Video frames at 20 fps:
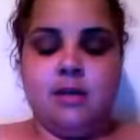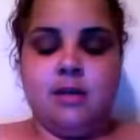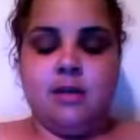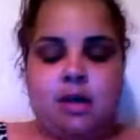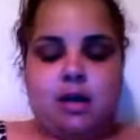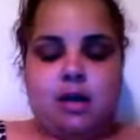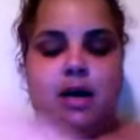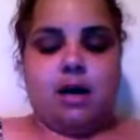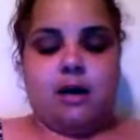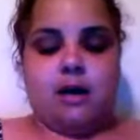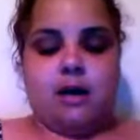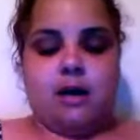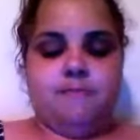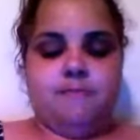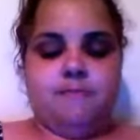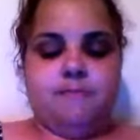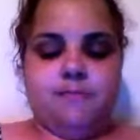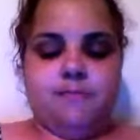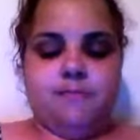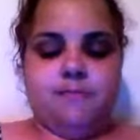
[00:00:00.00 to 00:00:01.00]

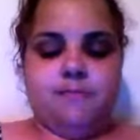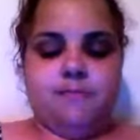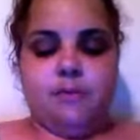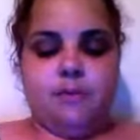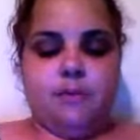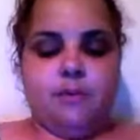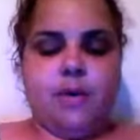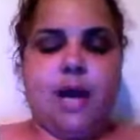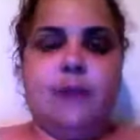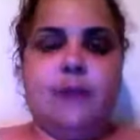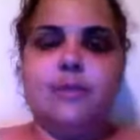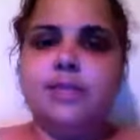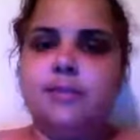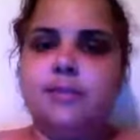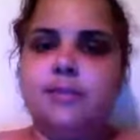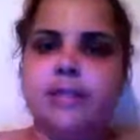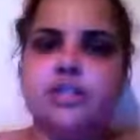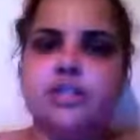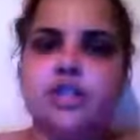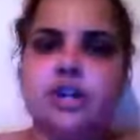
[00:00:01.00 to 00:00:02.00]
When I was in
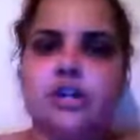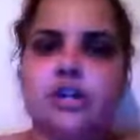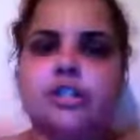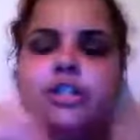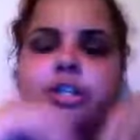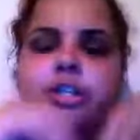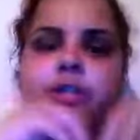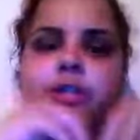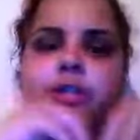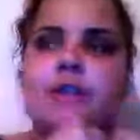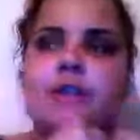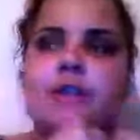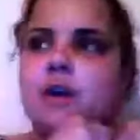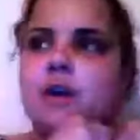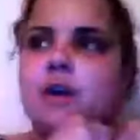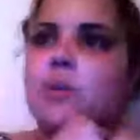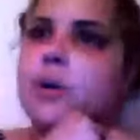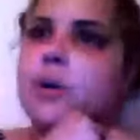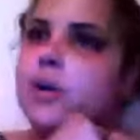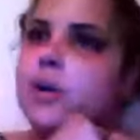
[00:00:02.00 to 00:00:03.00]
my church, there
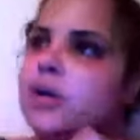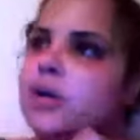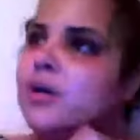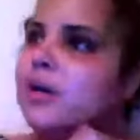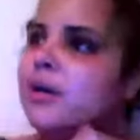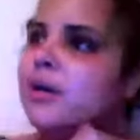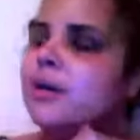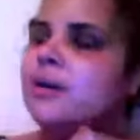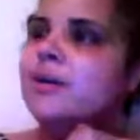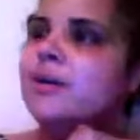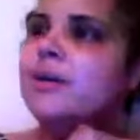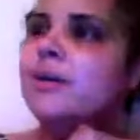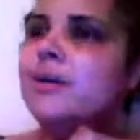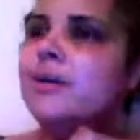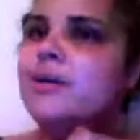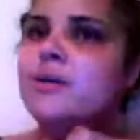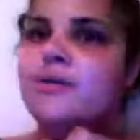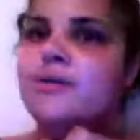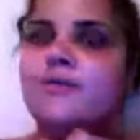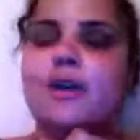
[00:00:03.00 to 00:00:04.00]
were, it
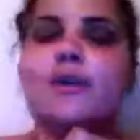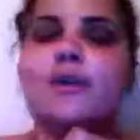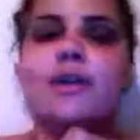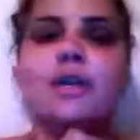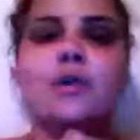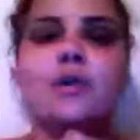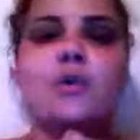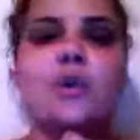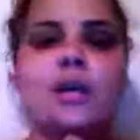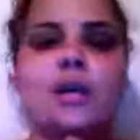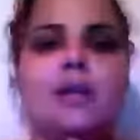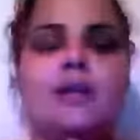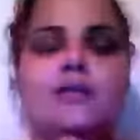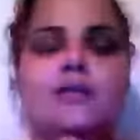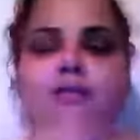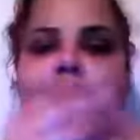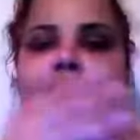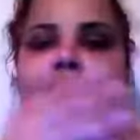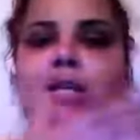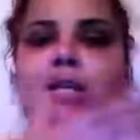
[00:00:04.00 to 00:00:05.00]
was very quick, it was
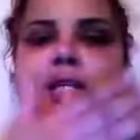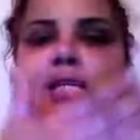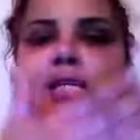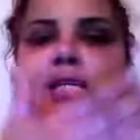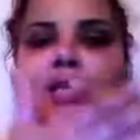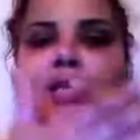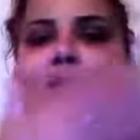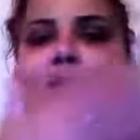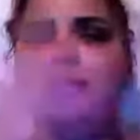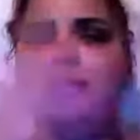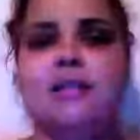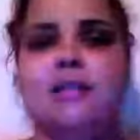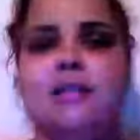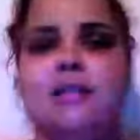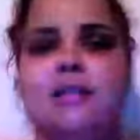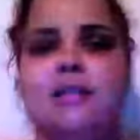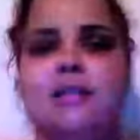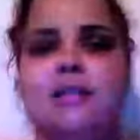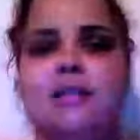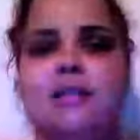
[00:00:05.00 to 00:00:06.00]
very easy, and
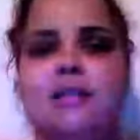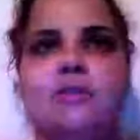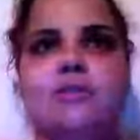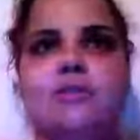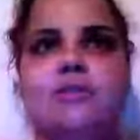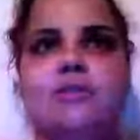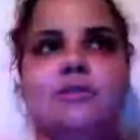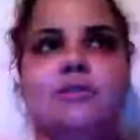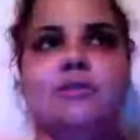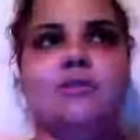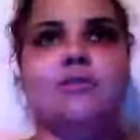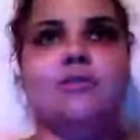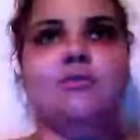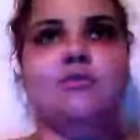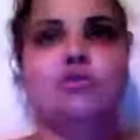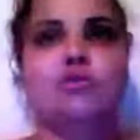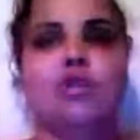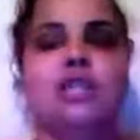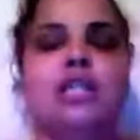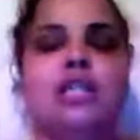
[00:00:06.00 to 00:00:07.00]

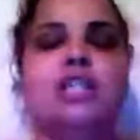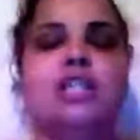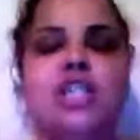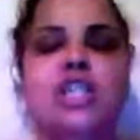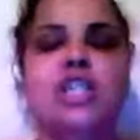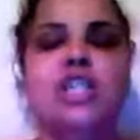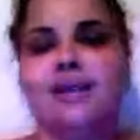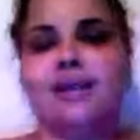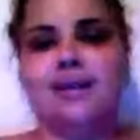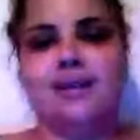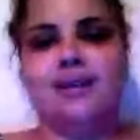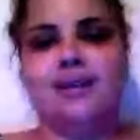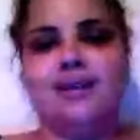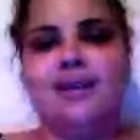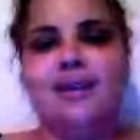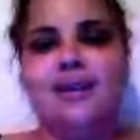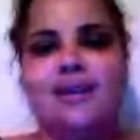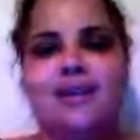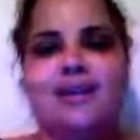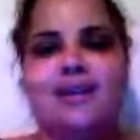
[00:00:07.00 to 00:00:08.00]
religion
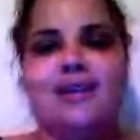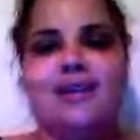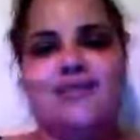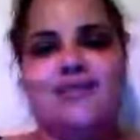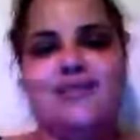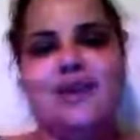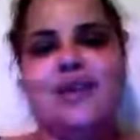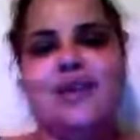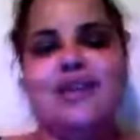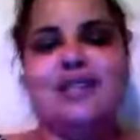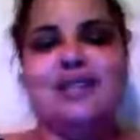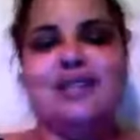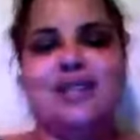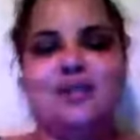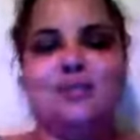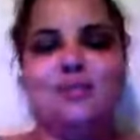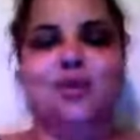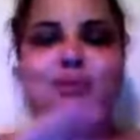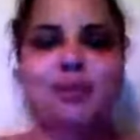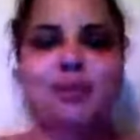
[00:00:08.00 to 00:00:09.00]
is very easy to
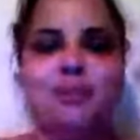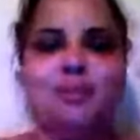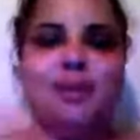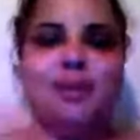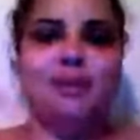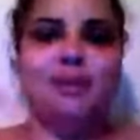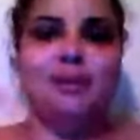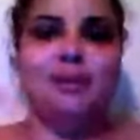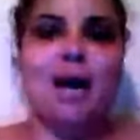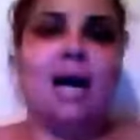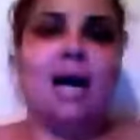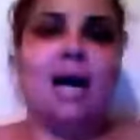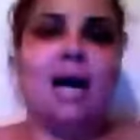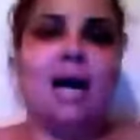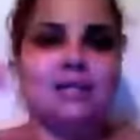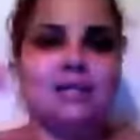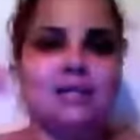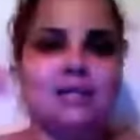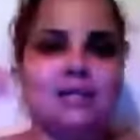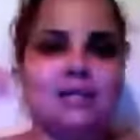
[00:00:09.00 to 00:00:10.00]
put people in
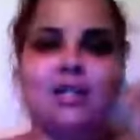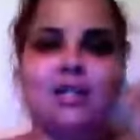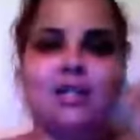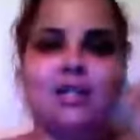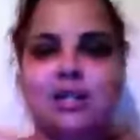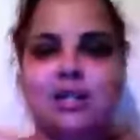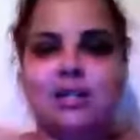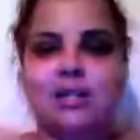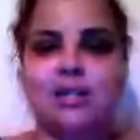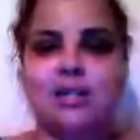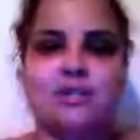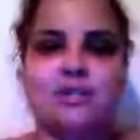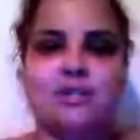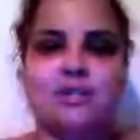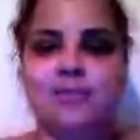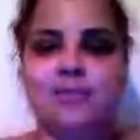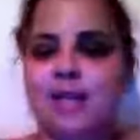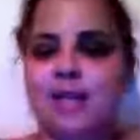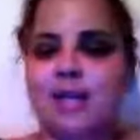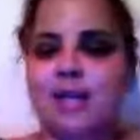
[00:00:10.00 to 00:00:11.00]
boxes really quickly. So you'd
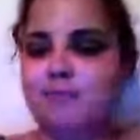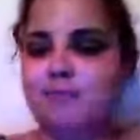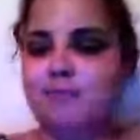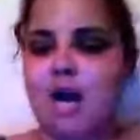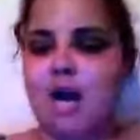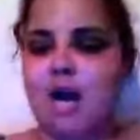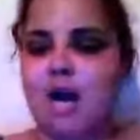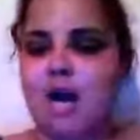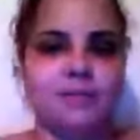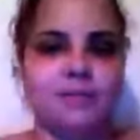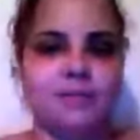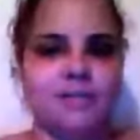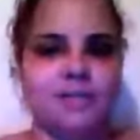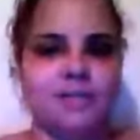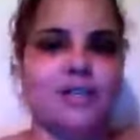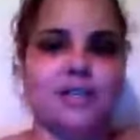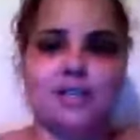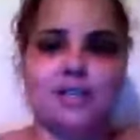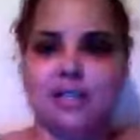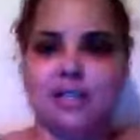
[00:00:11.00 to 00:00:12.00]
be like, problem, let's
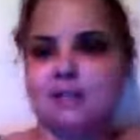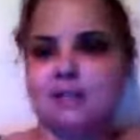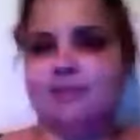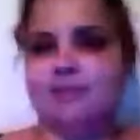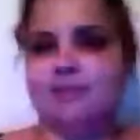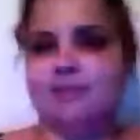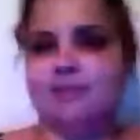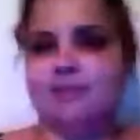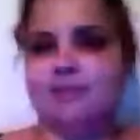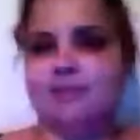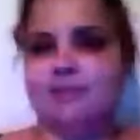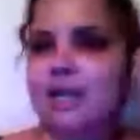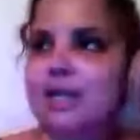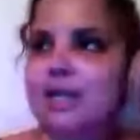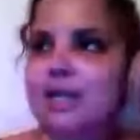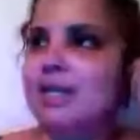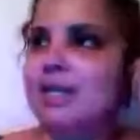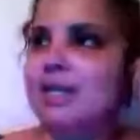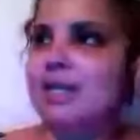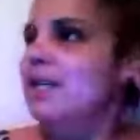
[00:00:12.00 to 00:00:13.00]
fix it. You know, like,
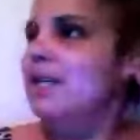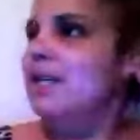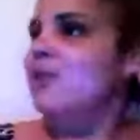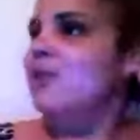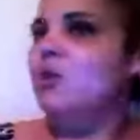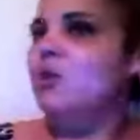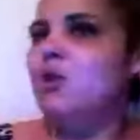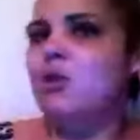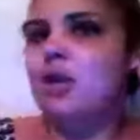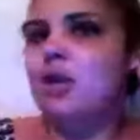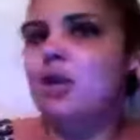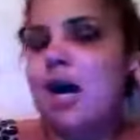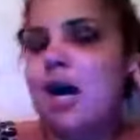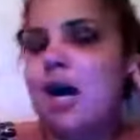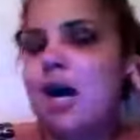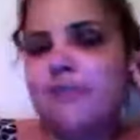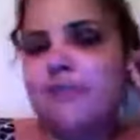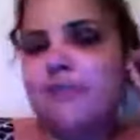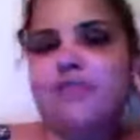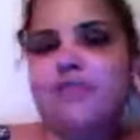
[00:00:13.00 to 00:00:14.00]
we'll go to God
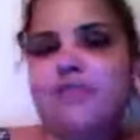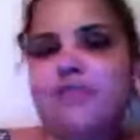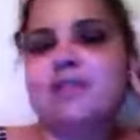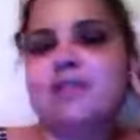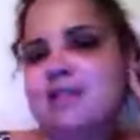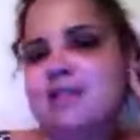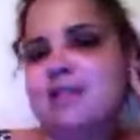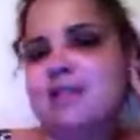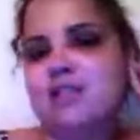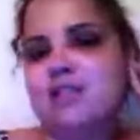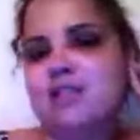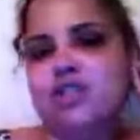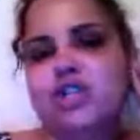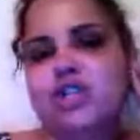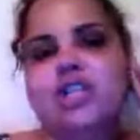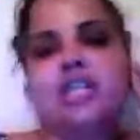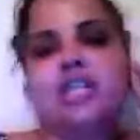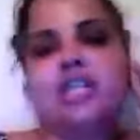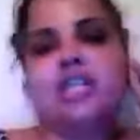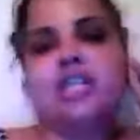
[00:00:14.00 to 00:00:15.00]
for this. This is your
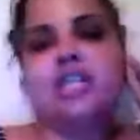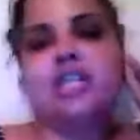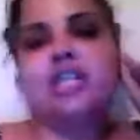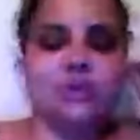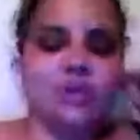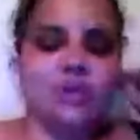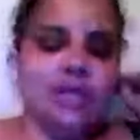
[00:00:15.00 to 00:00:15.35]
issue.